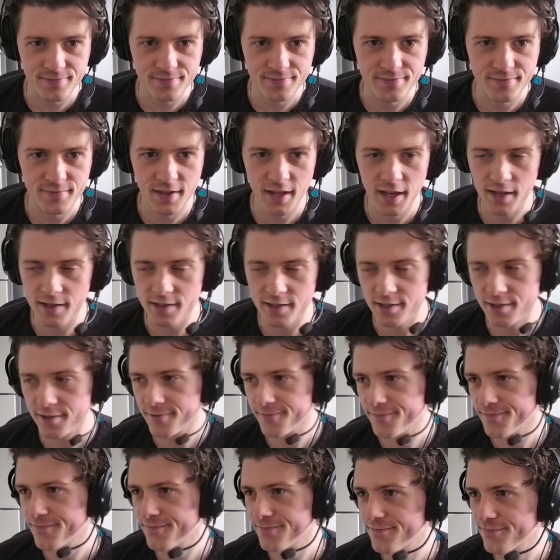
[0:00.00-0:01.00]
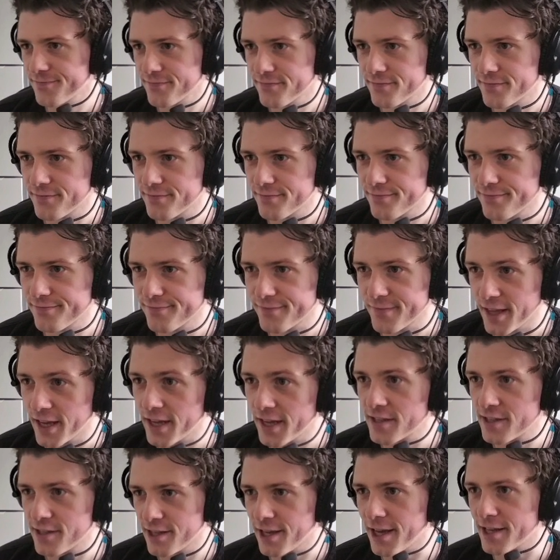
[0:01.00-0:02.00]
Yes.
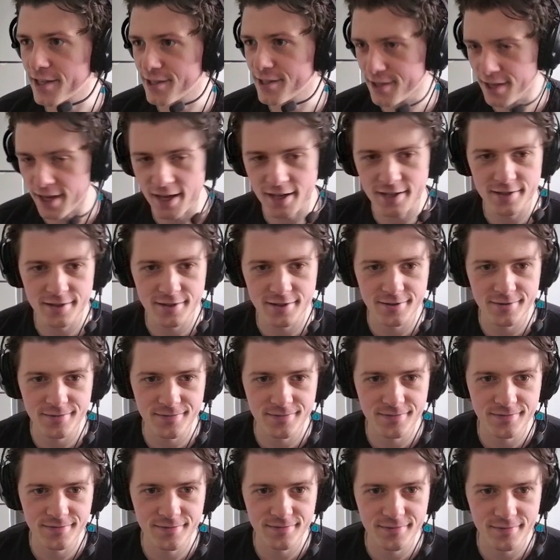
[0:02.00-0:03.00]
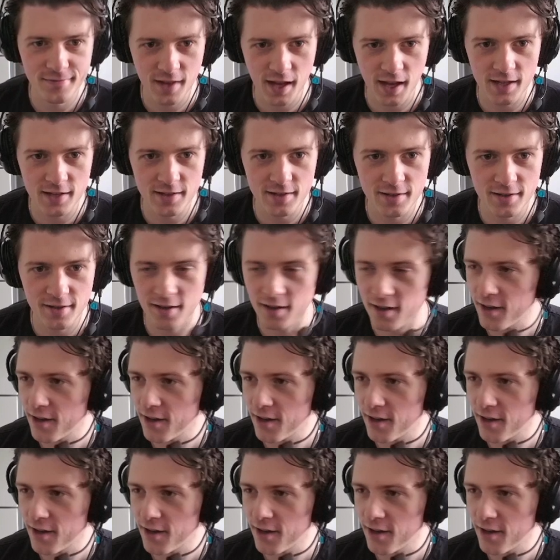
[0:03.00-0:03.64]
Yes, yes, yes. Yes.